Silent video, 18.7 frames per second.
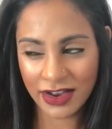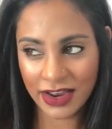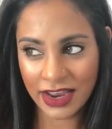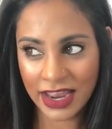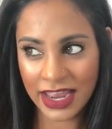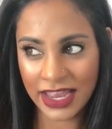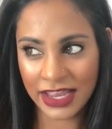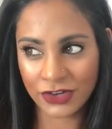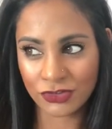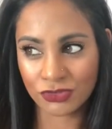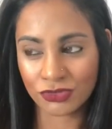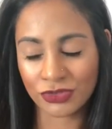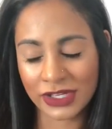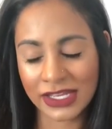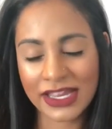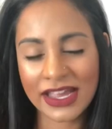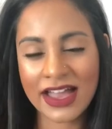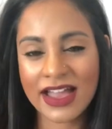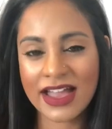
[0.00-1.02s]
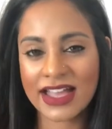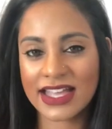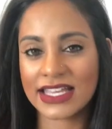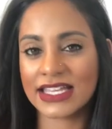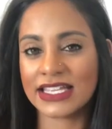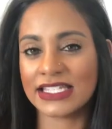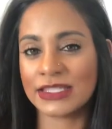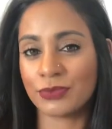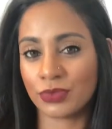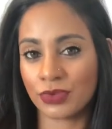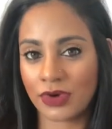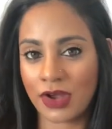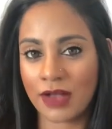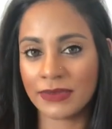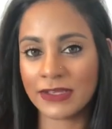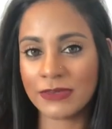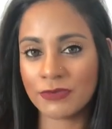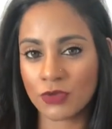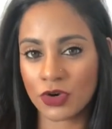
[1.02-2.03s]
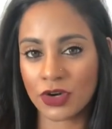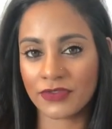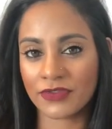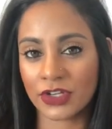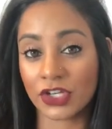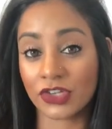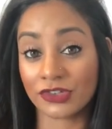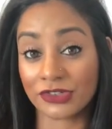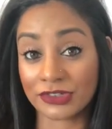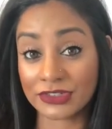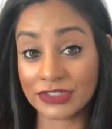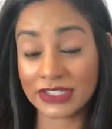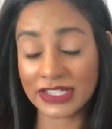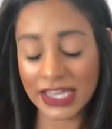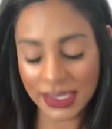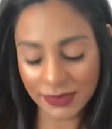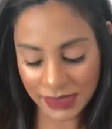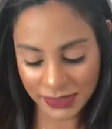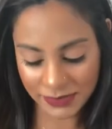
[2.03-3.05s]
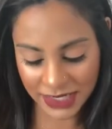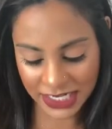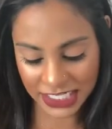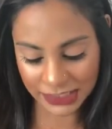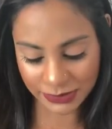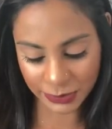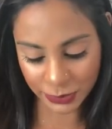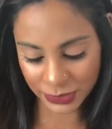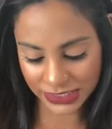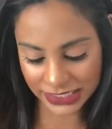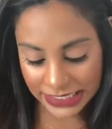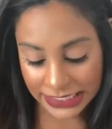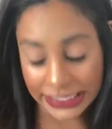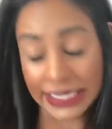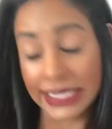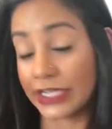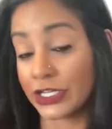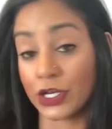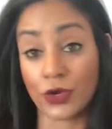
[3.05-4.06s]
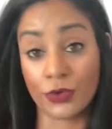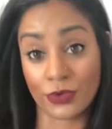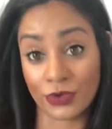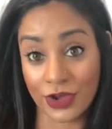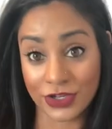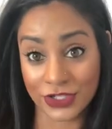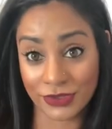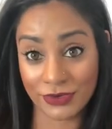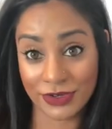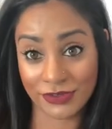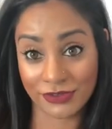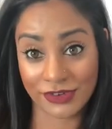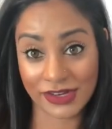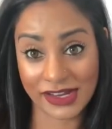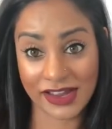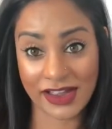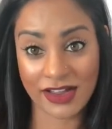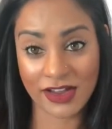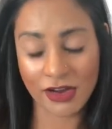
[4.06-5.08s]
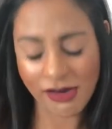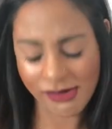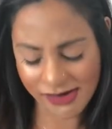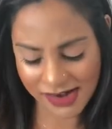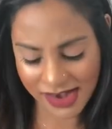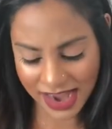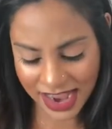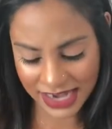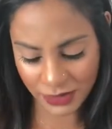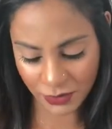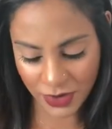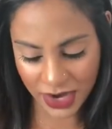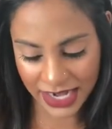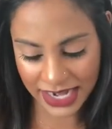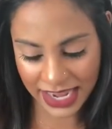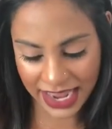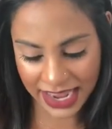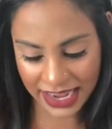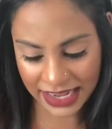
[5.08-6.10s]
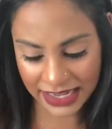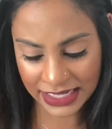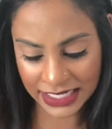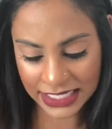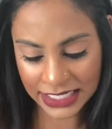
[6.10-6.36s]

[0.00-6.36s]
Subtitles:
And Riya is probably more of a girl's name. And my husband was like, yeah, no, we're not doing Riya. Riya.